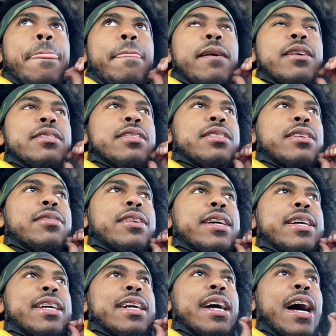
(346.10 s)
And so
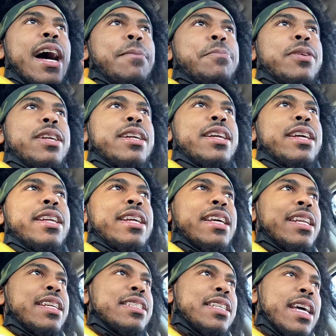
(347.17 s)
I put it in and
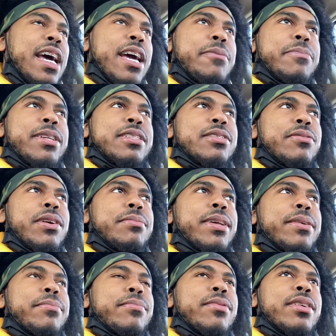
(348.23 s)
it said eight minutes away. I'm
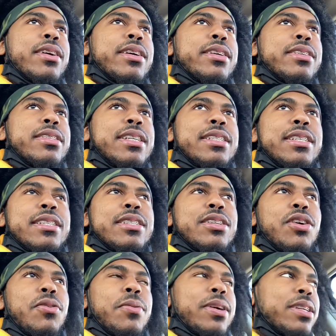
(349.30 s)
like, bruh, this is
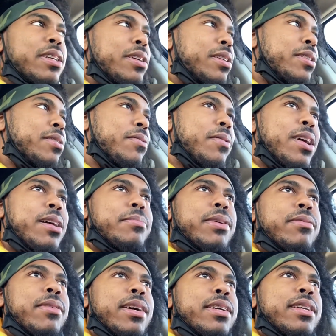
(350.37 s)
nowhere near where I'm at
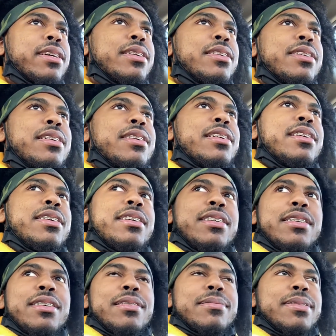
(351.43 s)
right now. You
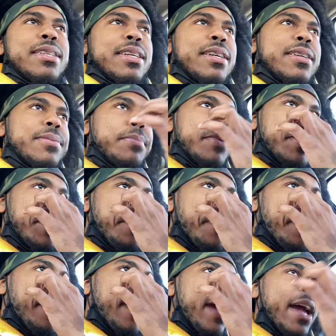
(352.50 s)
know what I'm saying? But
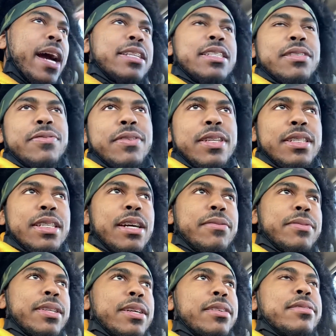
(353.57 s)
hey, I just finished that
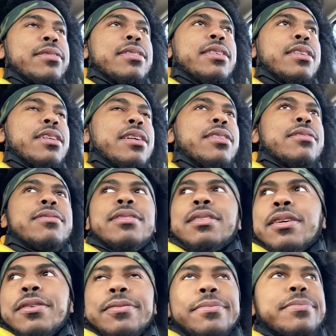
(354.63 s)
window, you know,
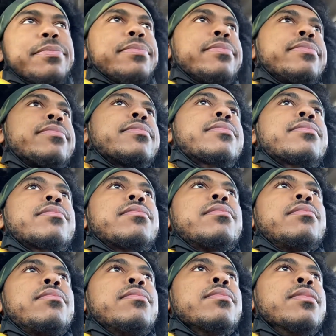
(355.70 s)
so
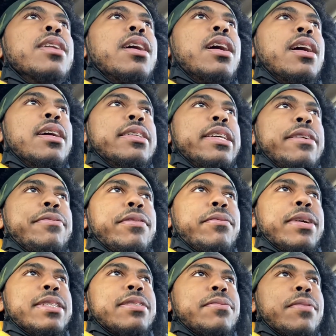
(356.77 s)
uh, definitely
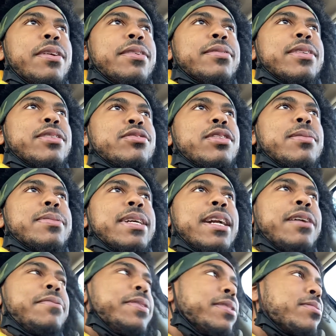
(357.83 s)
wasn't worth the trouble that I
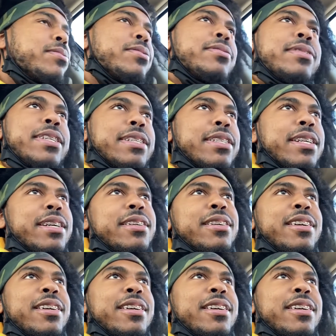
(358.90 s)
went through just now.